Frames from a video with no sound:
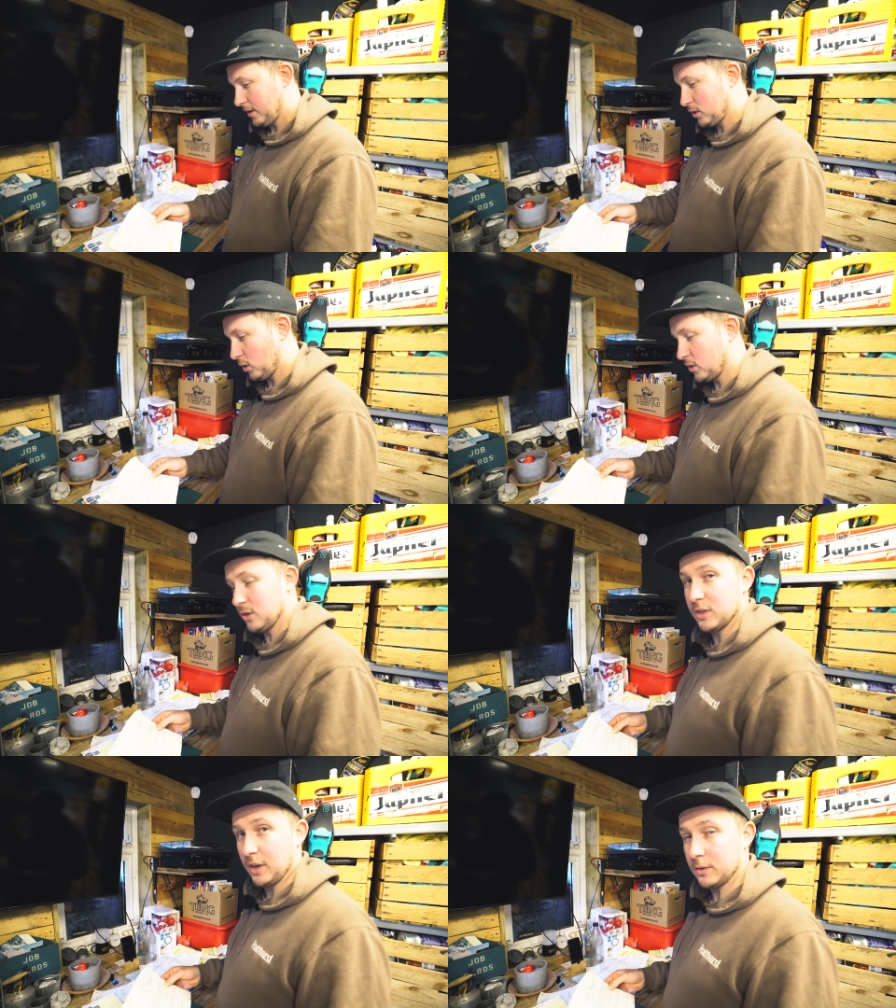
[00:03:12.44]

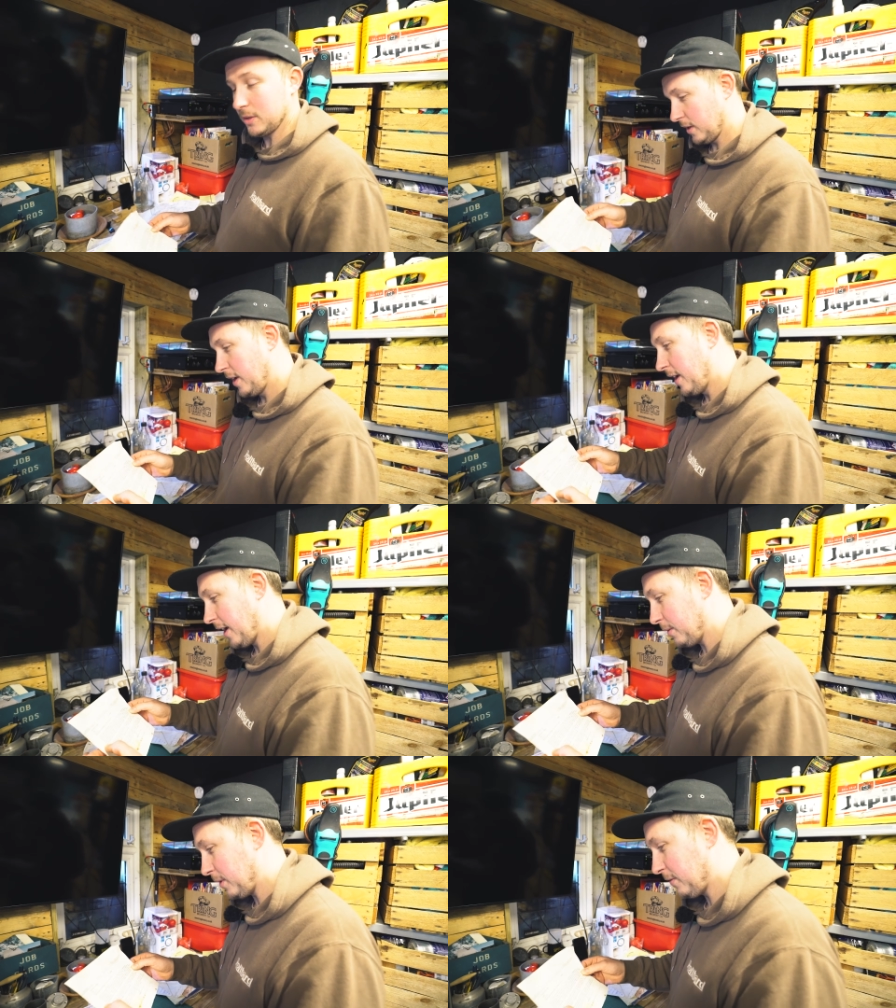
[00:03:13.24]
doctor's notes,
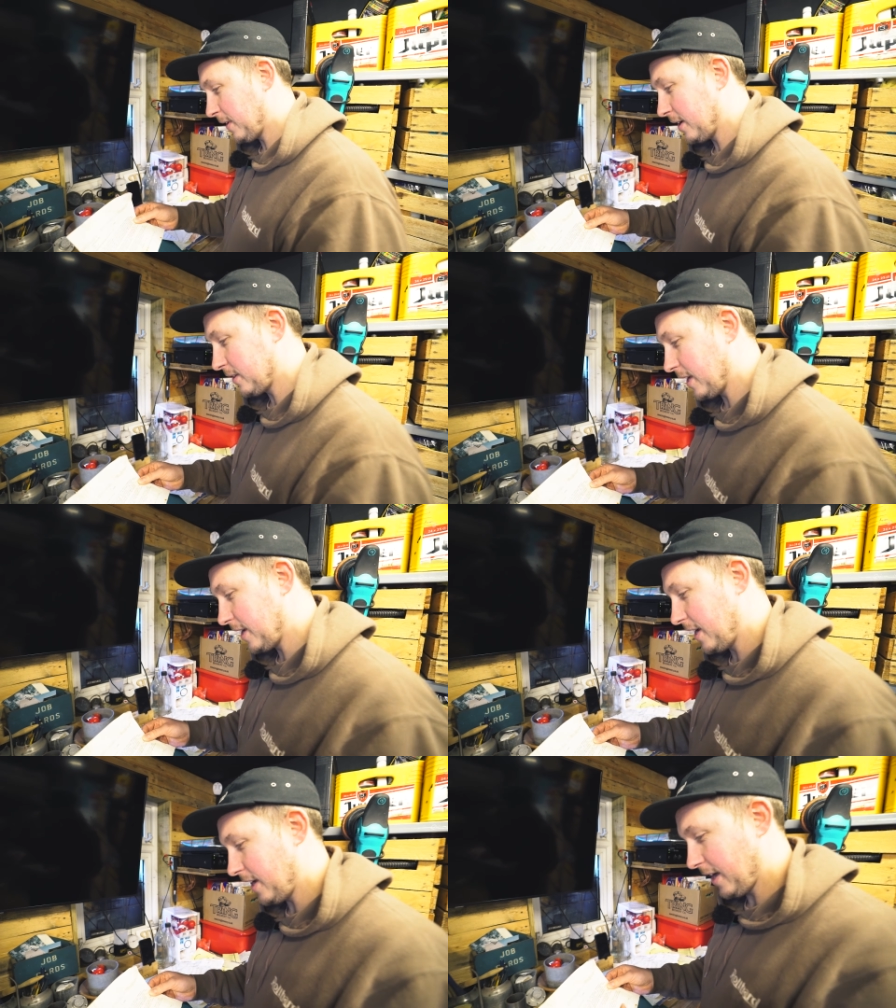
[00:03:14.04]
and we found that
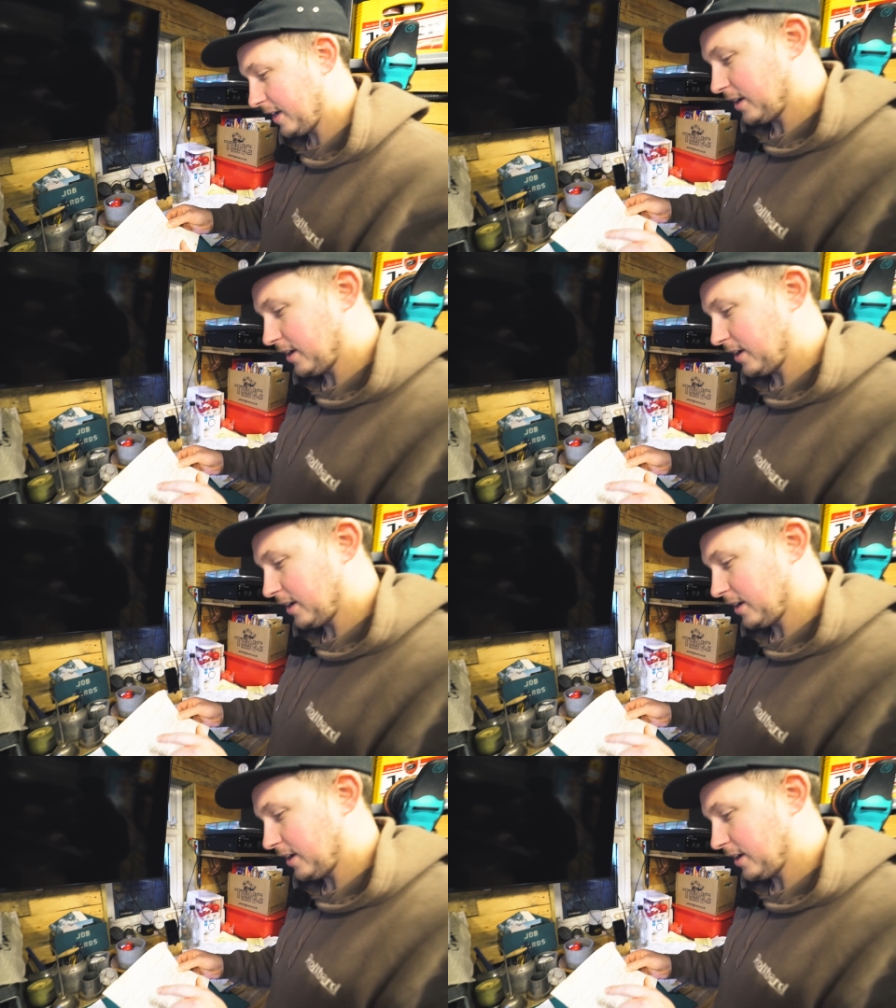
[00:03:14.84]
he had